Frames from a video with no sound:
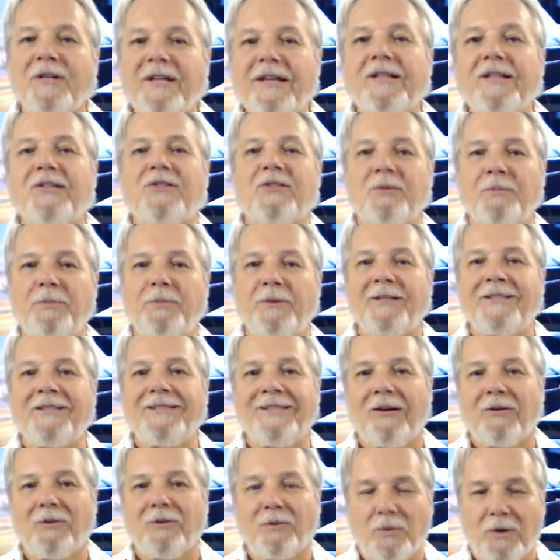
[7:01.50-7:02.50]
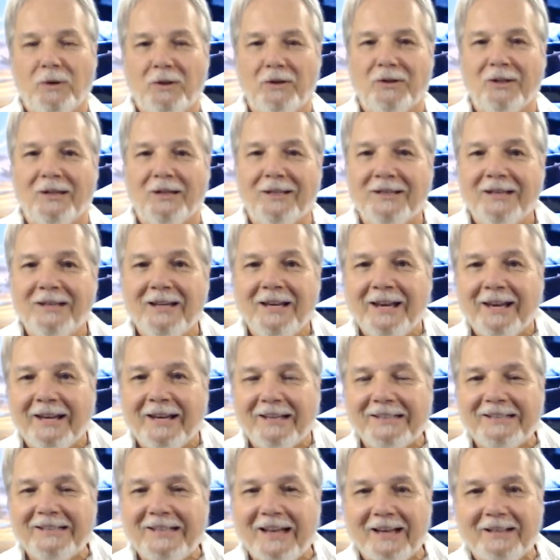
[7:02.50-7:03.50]
to be dealt with, and
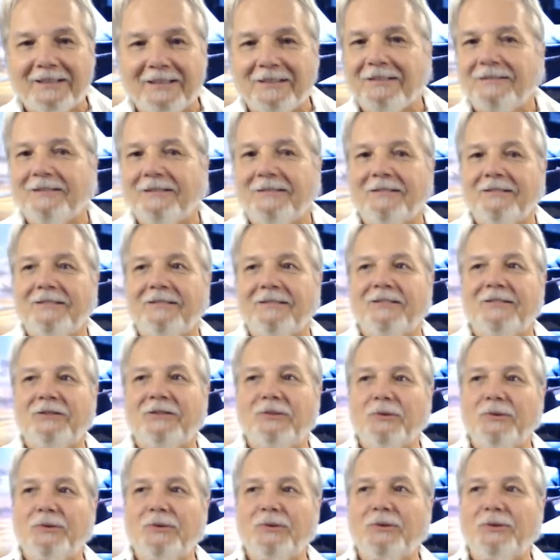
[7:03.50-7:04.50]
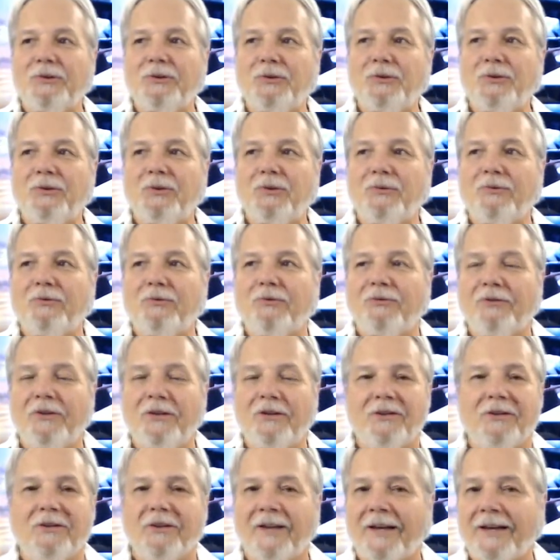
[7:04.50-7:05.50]
yet you
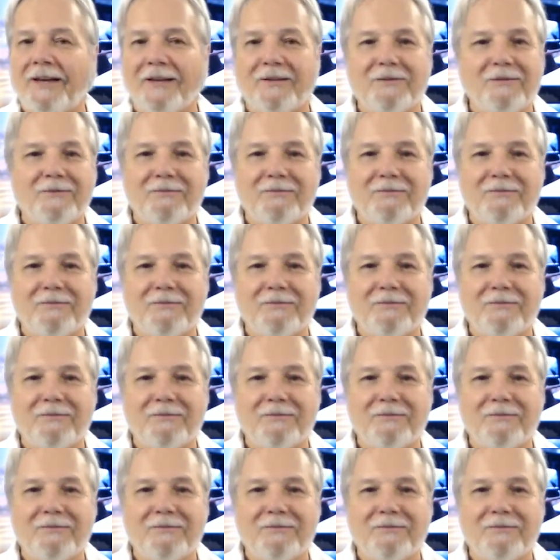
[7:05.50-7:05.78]
feel like,